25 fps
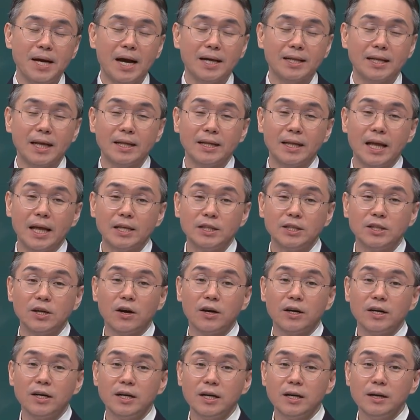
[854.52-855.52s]
The second
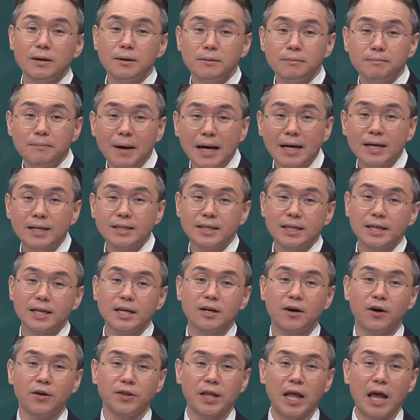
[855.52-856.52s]
time is
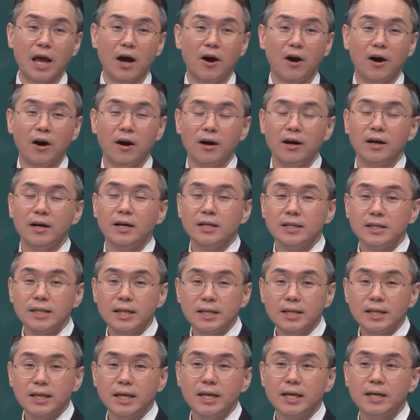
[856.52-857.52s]
taking CT on
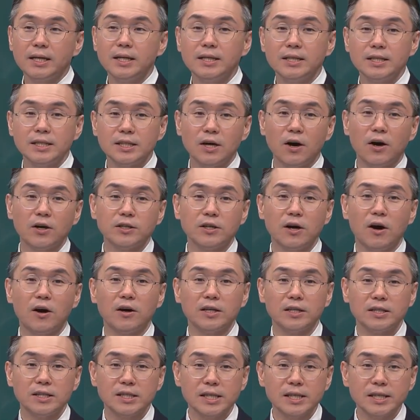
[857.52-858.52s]
copied
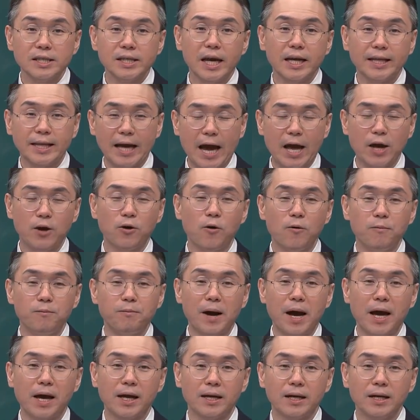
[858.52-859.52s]
denture.
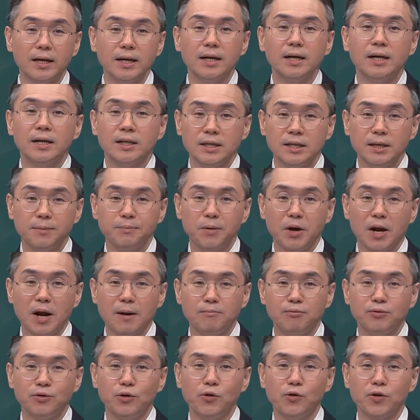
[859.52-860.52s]
CT's diachrome
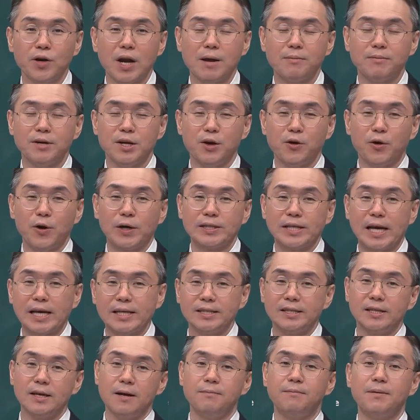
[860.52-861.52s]
file will be
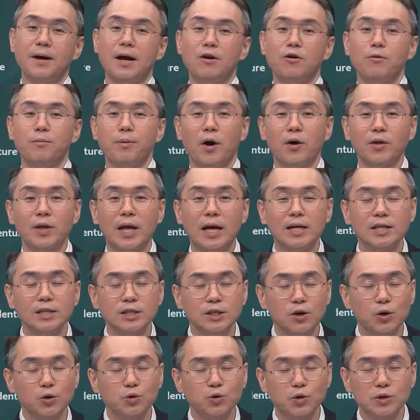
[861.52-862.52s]
transitioned to
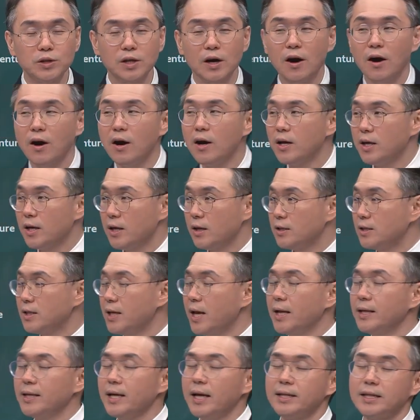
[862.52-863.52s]
STL file
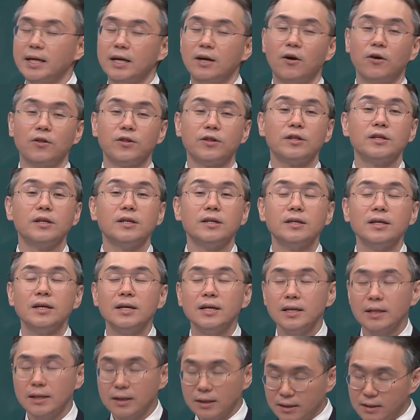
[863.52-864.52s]
using a special
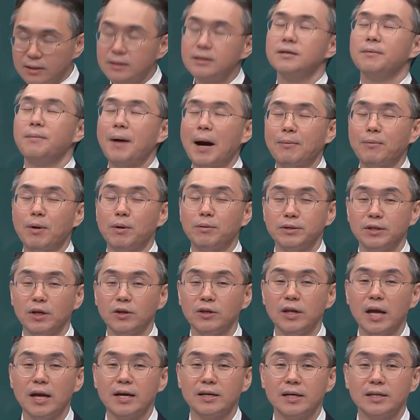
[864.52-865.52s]
program, and
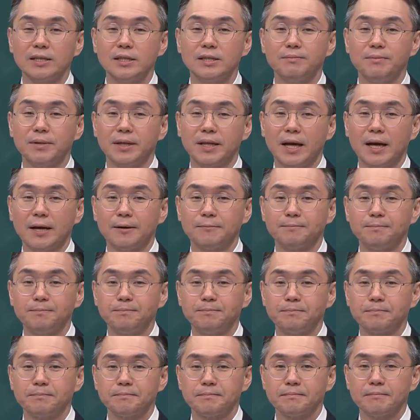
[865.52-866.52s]
scan data was
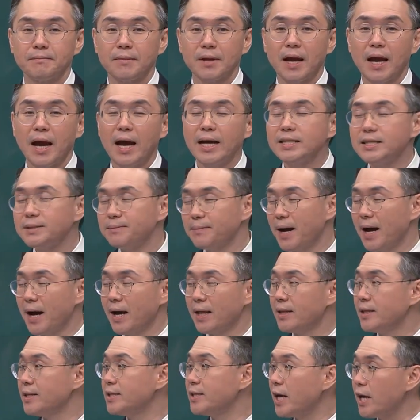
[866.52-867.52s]
garnered.
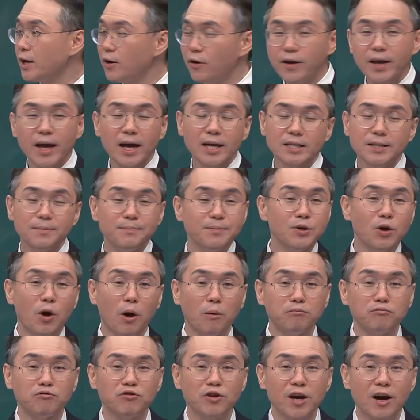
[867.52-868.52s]
However, you no longer
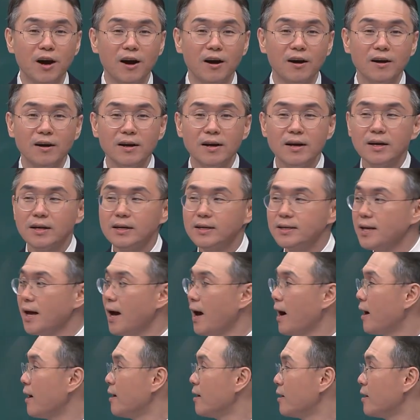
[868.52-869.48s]
have to do this.